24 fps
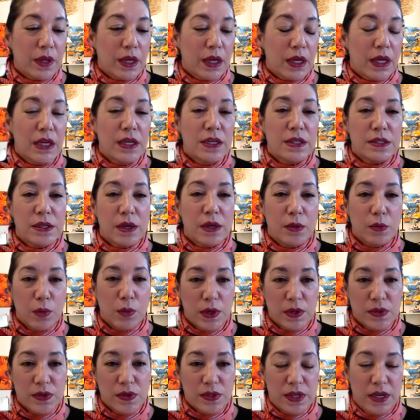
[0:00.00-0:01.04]
he's on
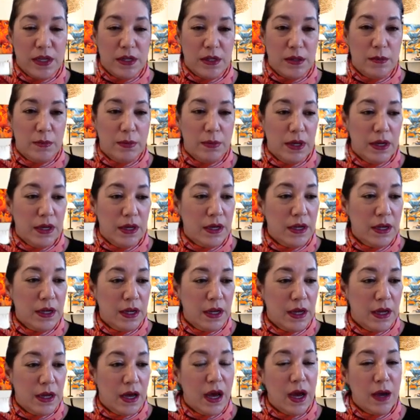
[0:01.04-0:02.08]
one side of the bed,
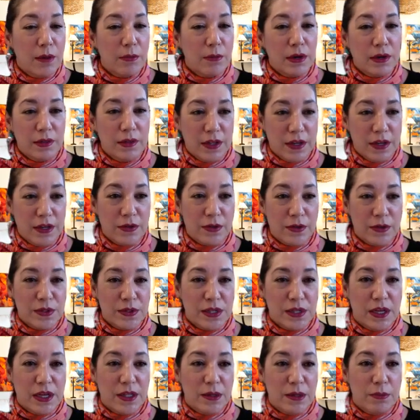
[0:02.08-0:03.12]
I'm on the other
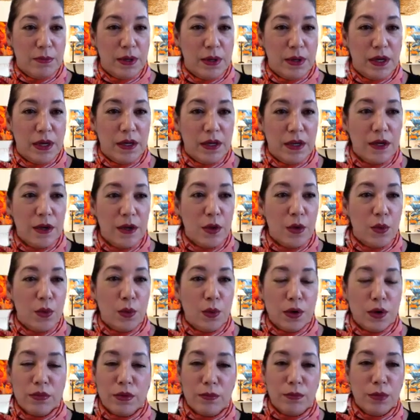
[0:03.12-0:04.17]
side of the bed.
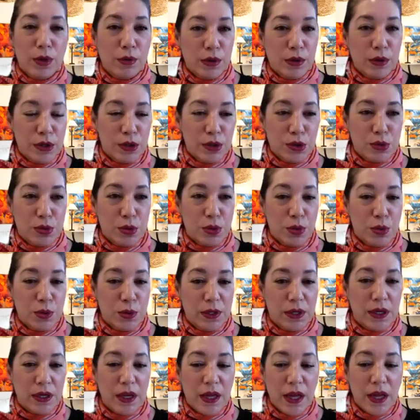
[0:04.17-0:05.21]
We're remote
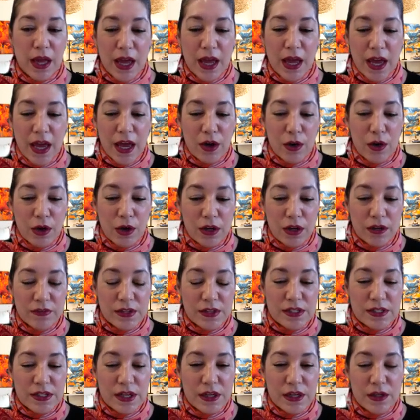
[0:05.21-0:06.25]
controlling, And all of a
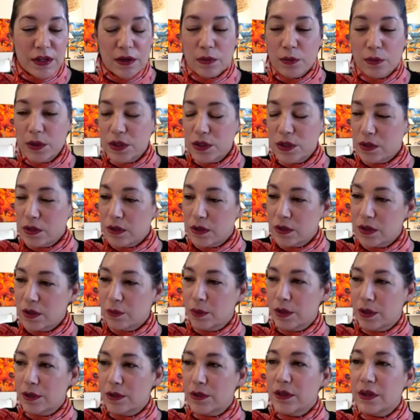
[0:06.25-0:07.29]
sudden we turn and
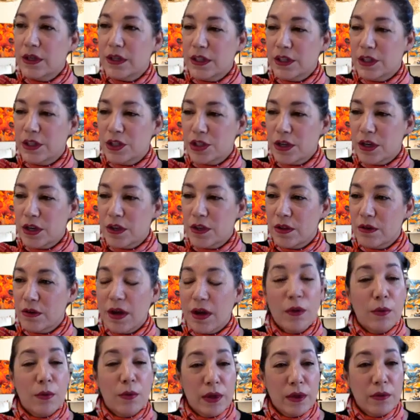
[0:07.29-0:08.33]
we look at each other
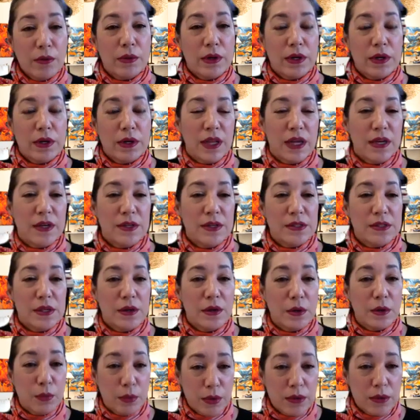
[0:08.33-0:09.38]
and we realize
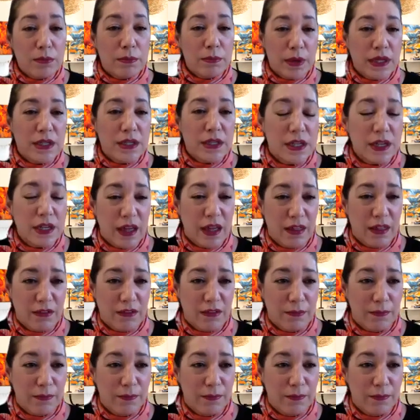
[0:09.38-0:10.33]
we're in bed together.